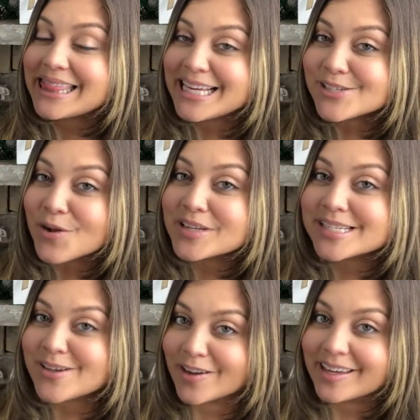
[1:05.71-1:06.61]
These are the
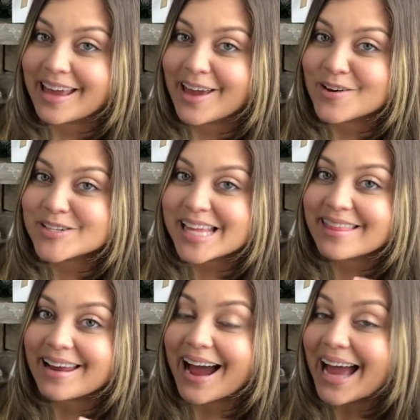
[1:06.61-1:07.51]
stocking hangers
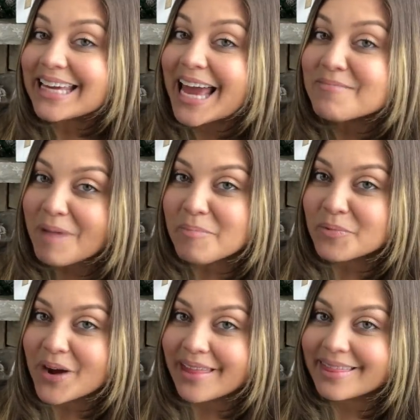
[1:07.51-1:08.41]
that I came
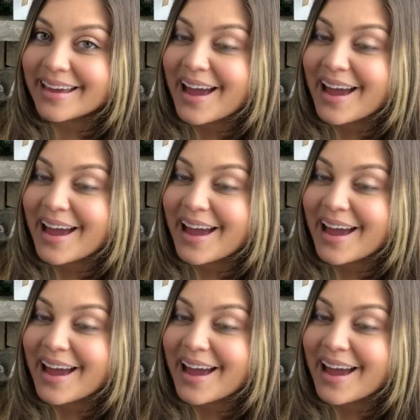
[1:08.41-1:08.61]
up with